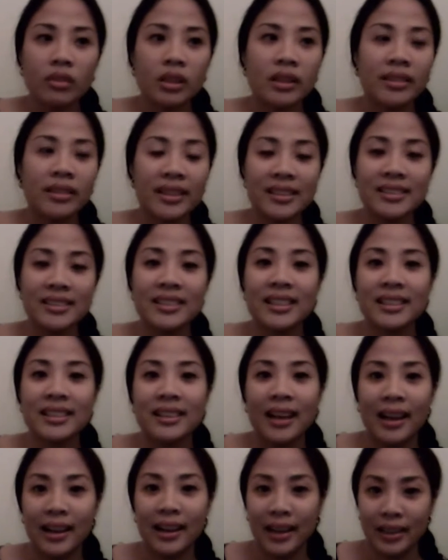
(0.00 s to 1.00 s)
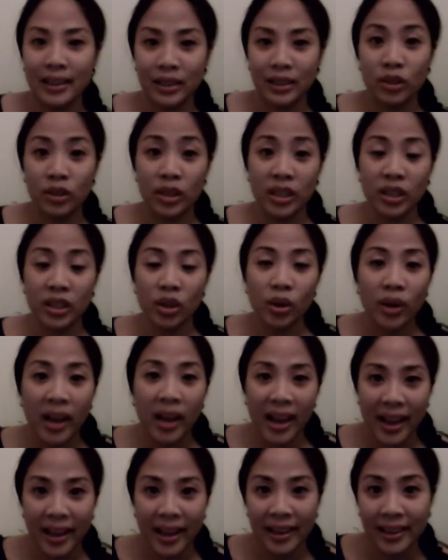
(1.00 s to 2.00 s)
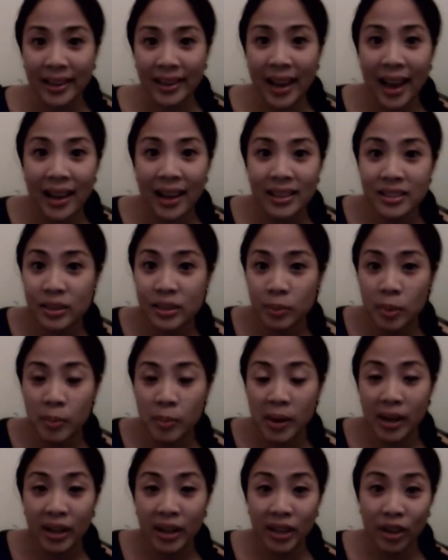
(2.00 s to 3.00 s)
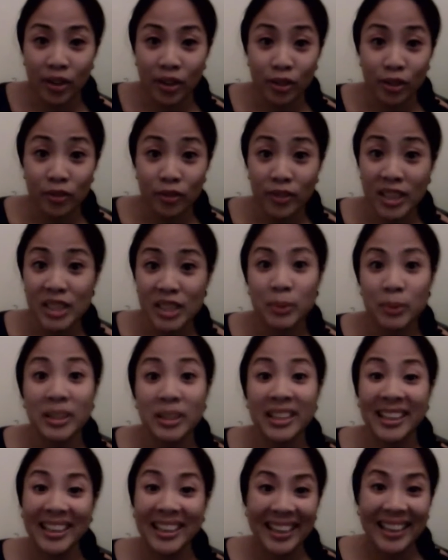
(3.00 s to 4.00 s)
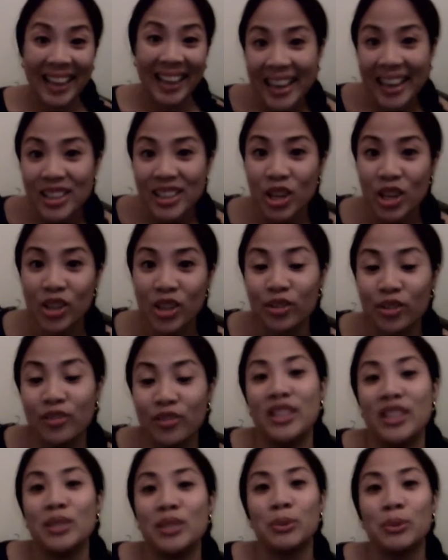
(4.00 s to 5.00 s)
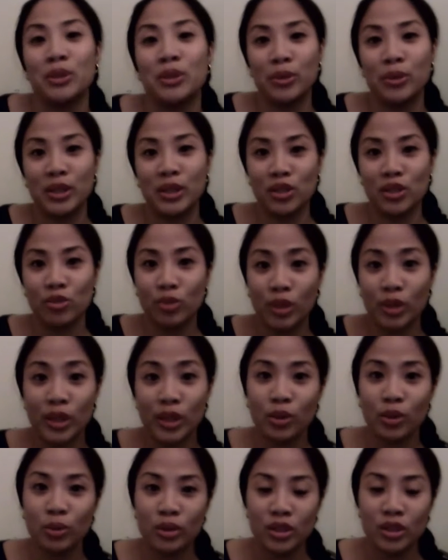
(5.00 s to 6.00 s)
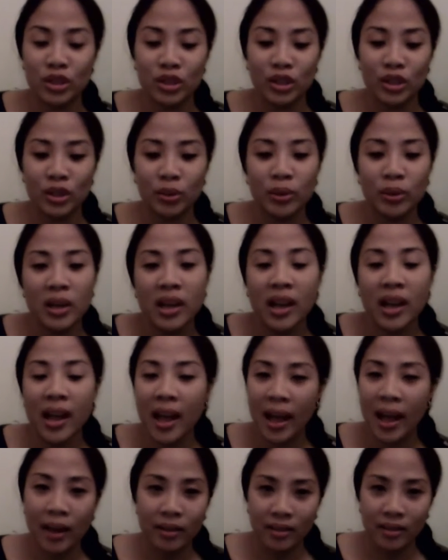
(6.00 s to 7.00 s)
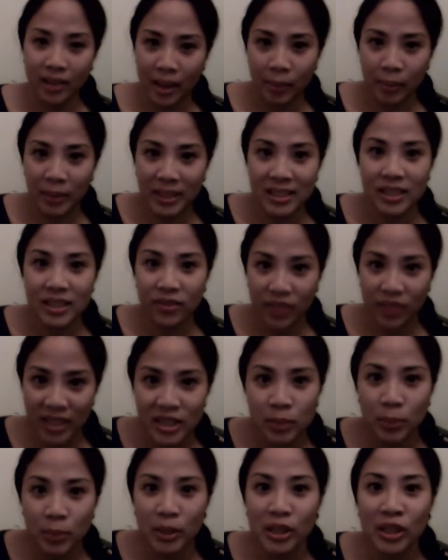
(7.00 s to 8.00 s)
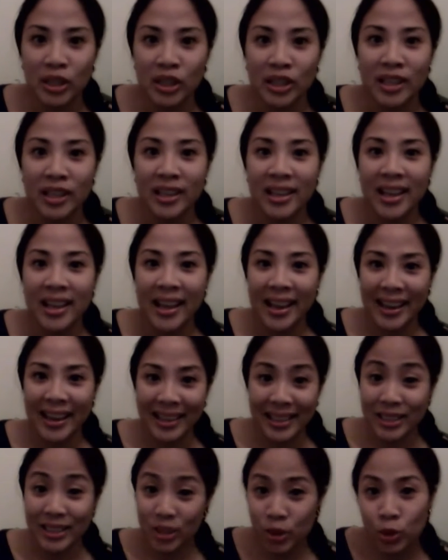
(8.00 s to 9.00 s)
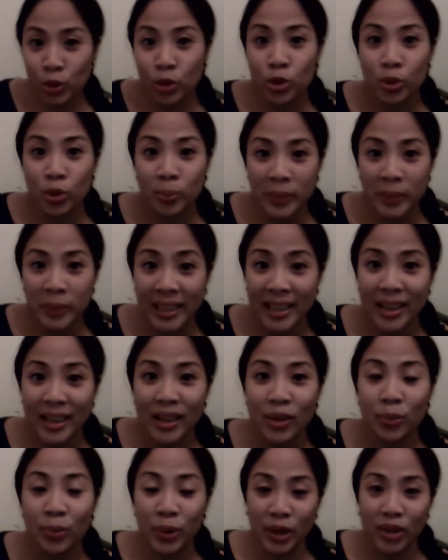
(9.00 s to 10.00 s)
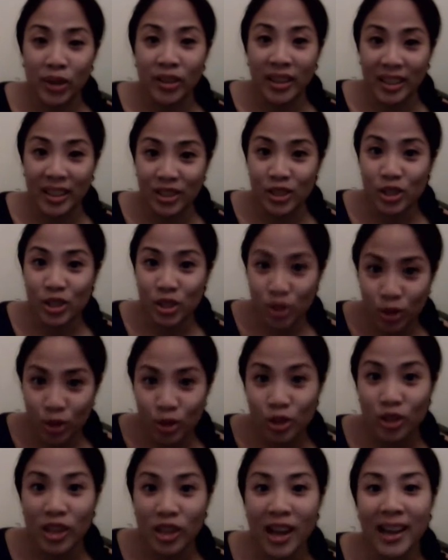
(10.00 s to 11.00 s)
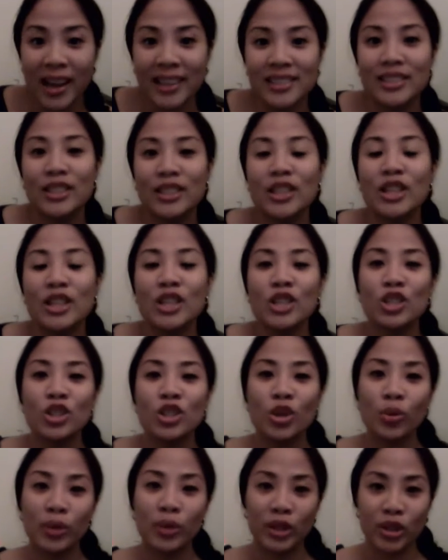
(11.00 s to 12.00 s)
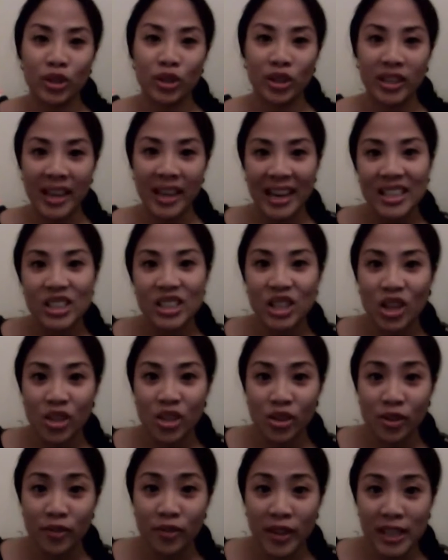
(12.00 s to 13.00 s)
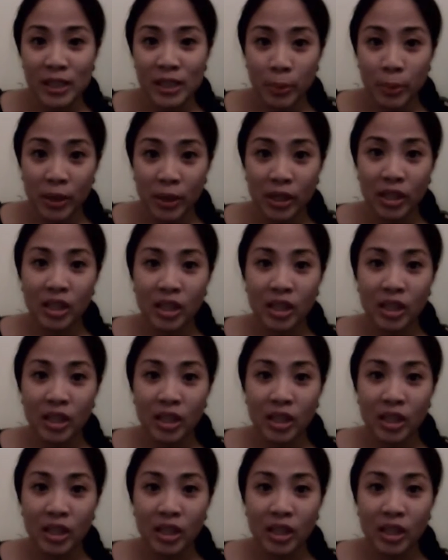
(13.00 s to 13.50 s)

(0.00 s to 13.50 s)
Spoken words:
Things like that. And you can go ahead and ask them about it on their Facebook and engage on their Facebook, which is really cool to do. And I mean, it's Facebook. It is social media. We are there to socialize. So when you're engaging on their Facebook,